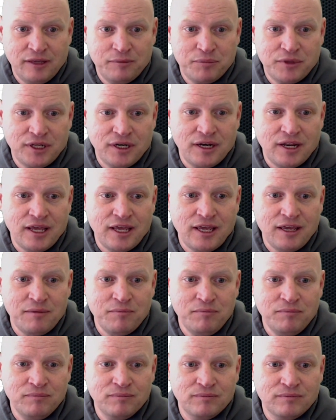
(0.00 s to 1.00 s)
keep the
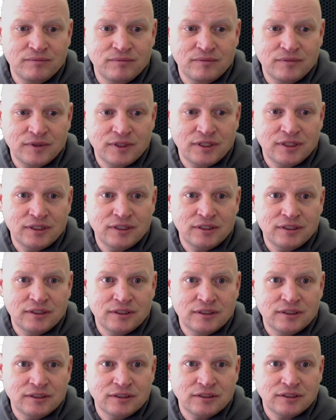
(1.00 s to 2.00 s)
name,
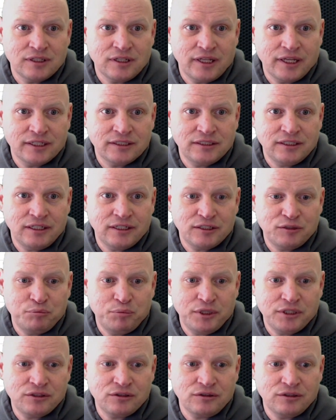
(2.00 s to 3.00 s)
select
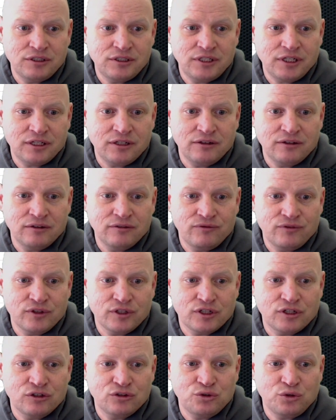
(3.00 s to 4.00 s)
ES Pixel Stick
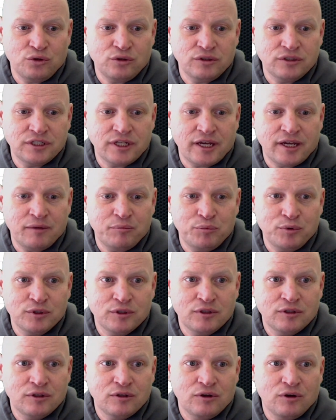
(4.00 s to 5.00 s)
for the controller type,
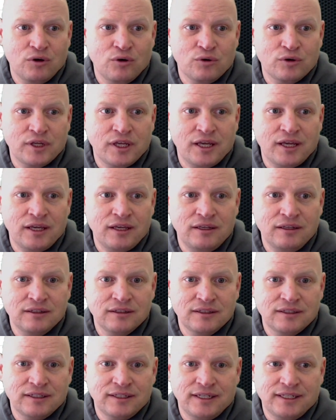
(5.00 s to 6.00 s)
OK,
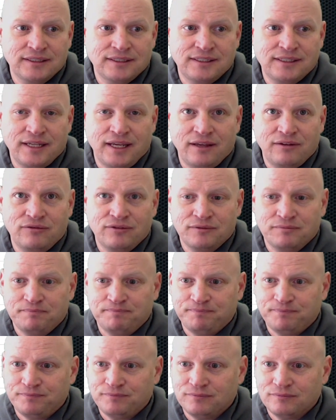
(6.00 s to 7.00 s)
and save.
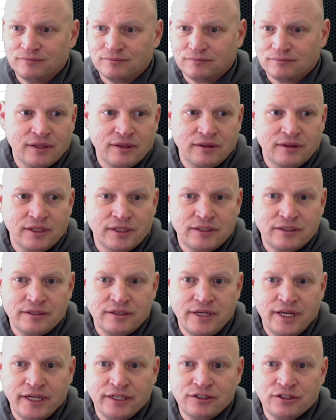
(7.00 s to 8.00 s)

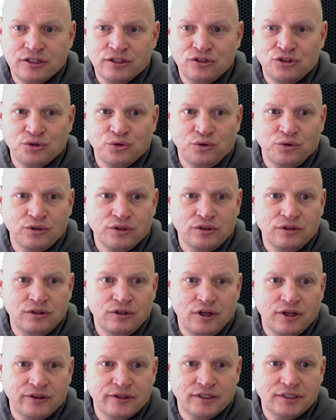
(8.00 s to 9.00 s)
This next
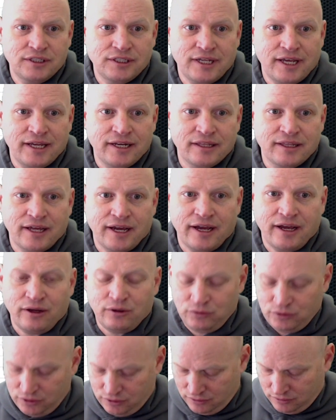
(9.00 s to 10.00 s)
controller on the side of the
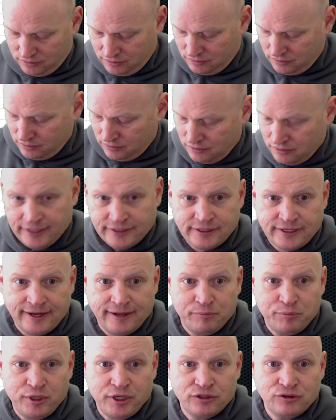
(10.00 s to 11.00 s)
house has
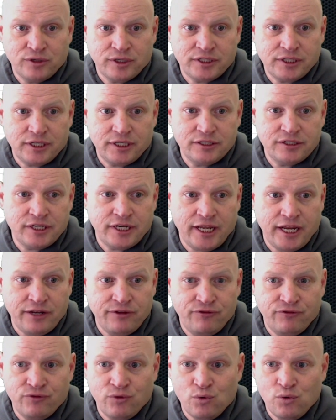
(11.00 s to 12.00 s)
an IP address that ends in
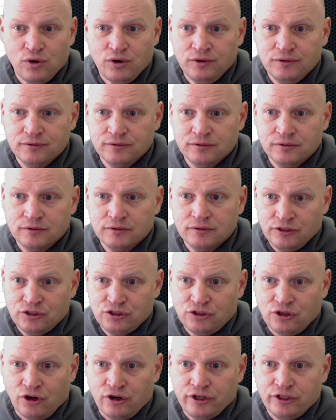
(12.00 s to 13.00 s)
84,
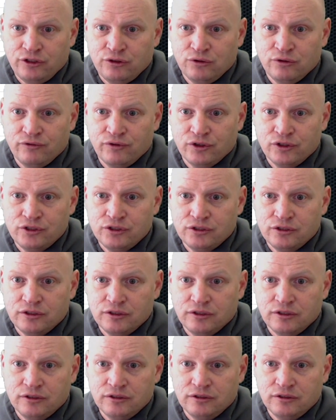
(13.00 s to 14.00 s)
the starting
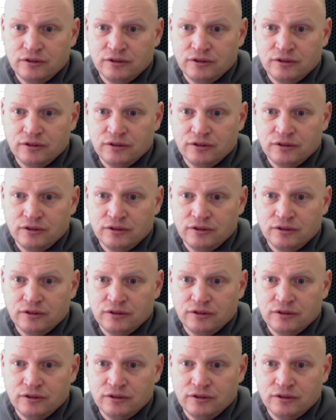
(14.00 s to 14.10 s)
universe